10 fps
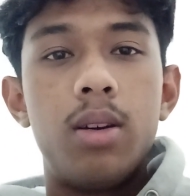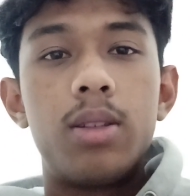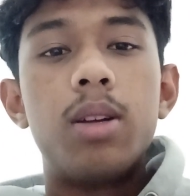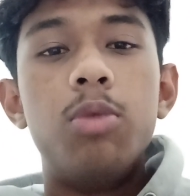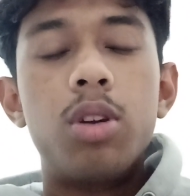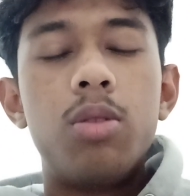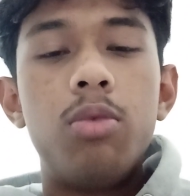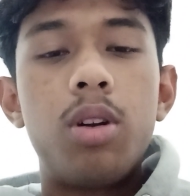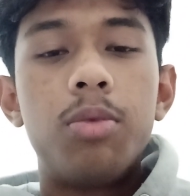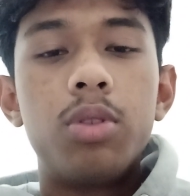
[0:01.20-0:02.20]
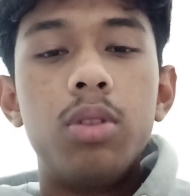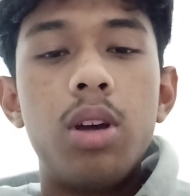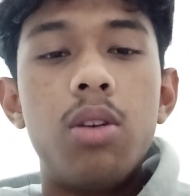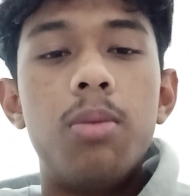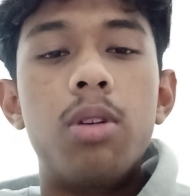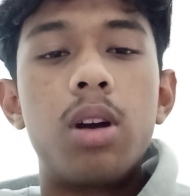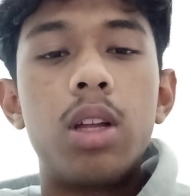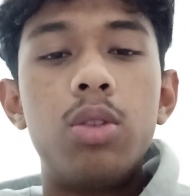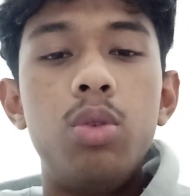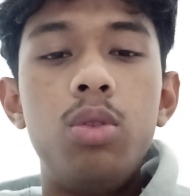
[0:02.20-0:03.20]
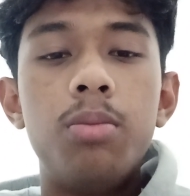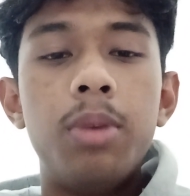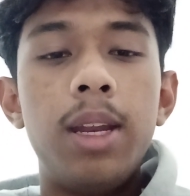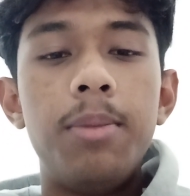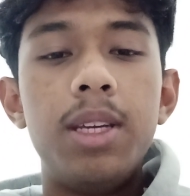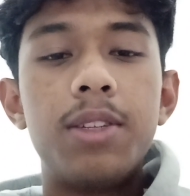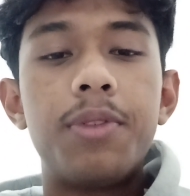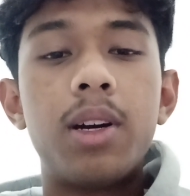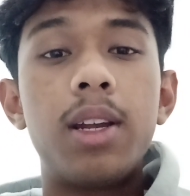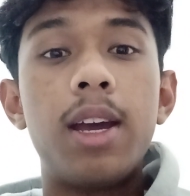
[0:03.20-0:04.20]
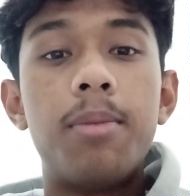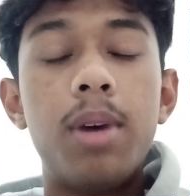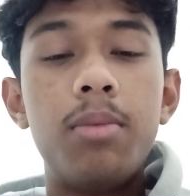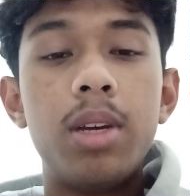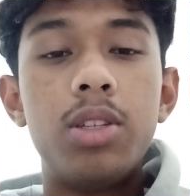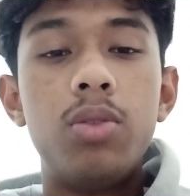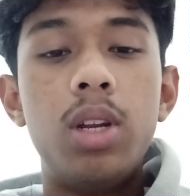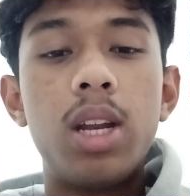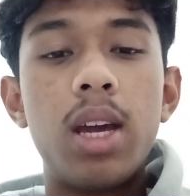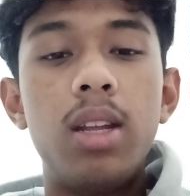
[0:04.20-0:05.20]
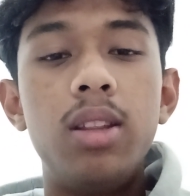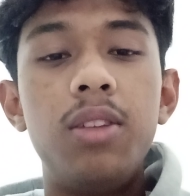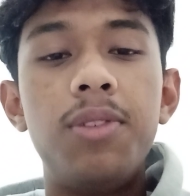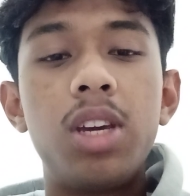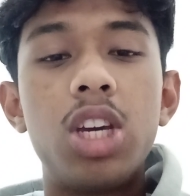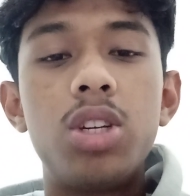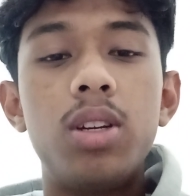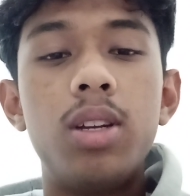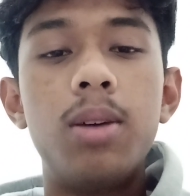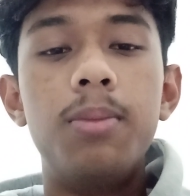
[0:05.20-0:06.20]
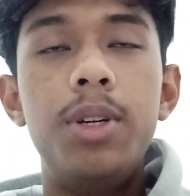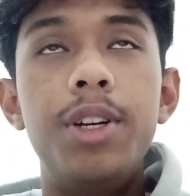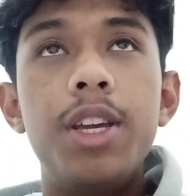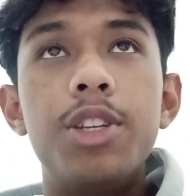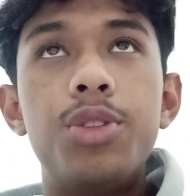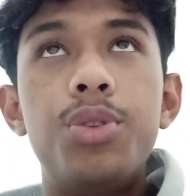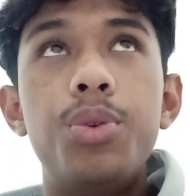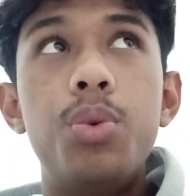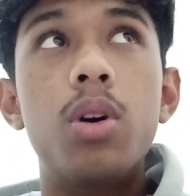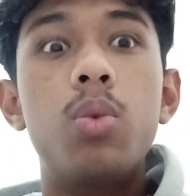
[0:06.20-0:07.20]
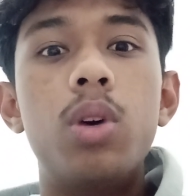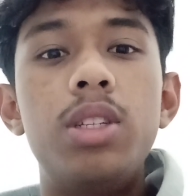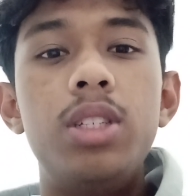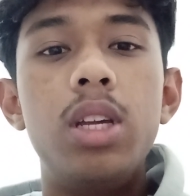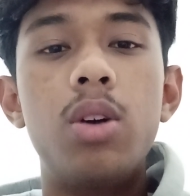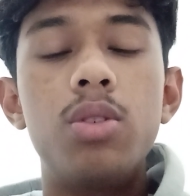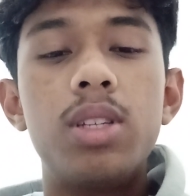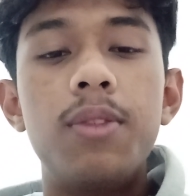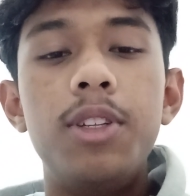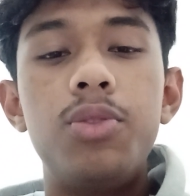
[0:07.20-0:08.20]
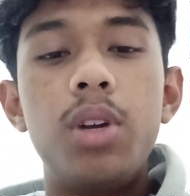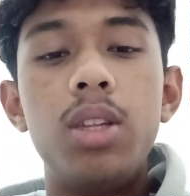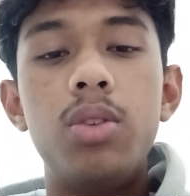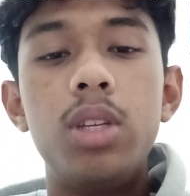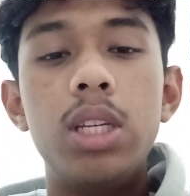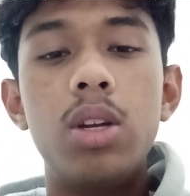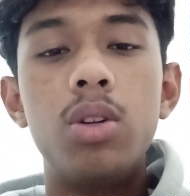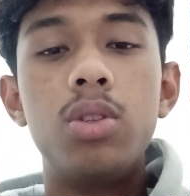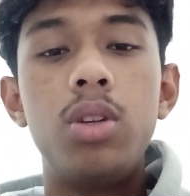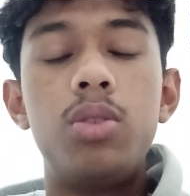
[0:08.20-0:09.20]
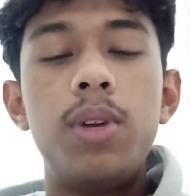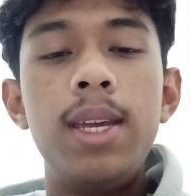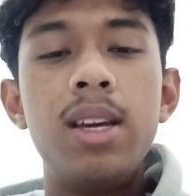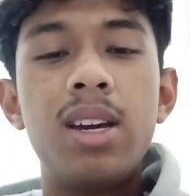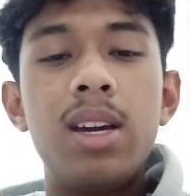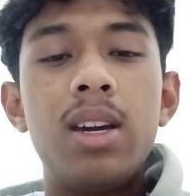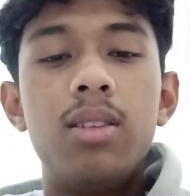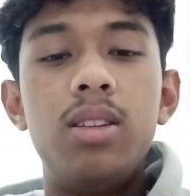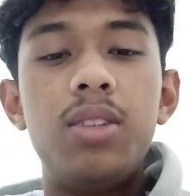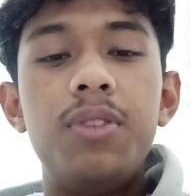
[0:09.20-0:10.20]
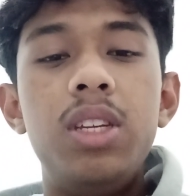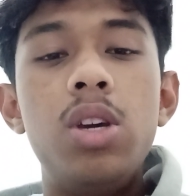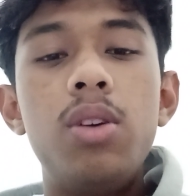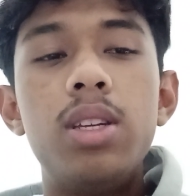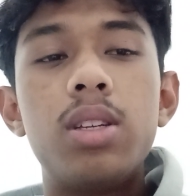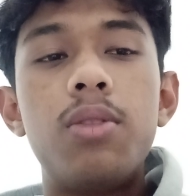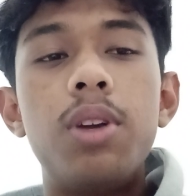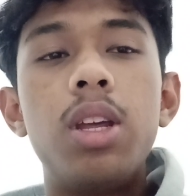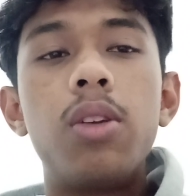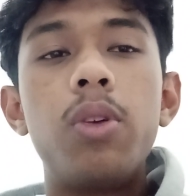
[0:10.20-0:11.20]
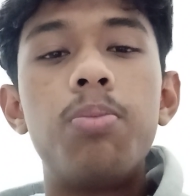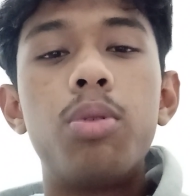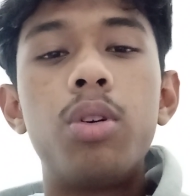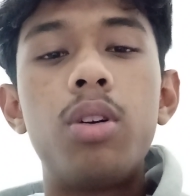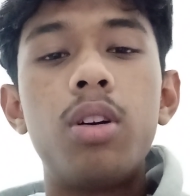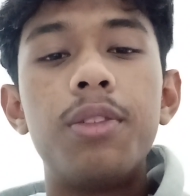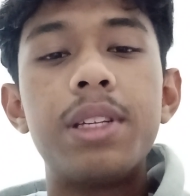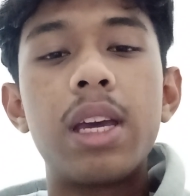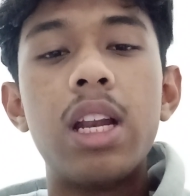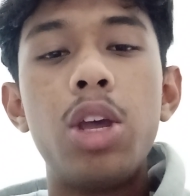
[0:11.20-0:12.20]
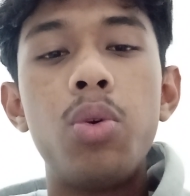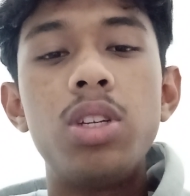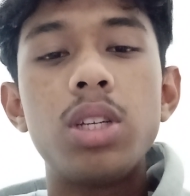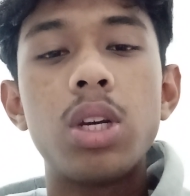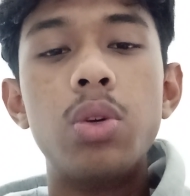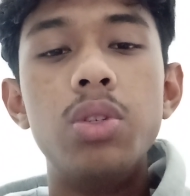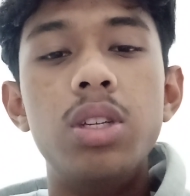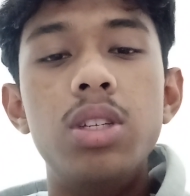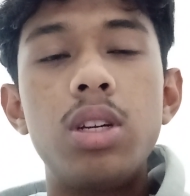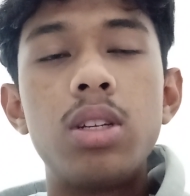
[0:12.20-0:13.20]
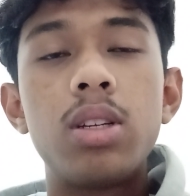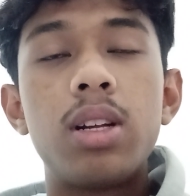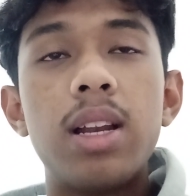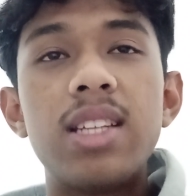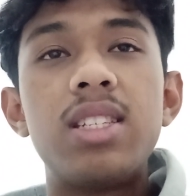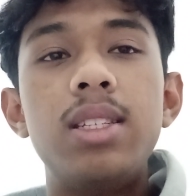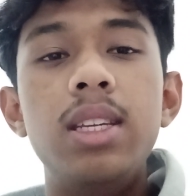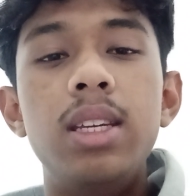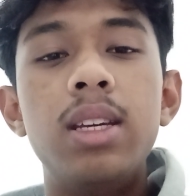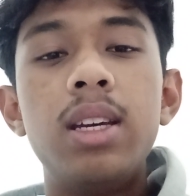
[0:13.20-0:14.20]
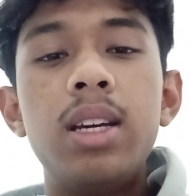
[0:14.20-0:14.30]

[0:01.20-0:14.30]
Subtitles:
Assalamualaikum warahmatullahi wabarakatuh. My name is Fakhri Ahmad. My student identification number is 2110732023. This video is a reading report of second language acquisition class C.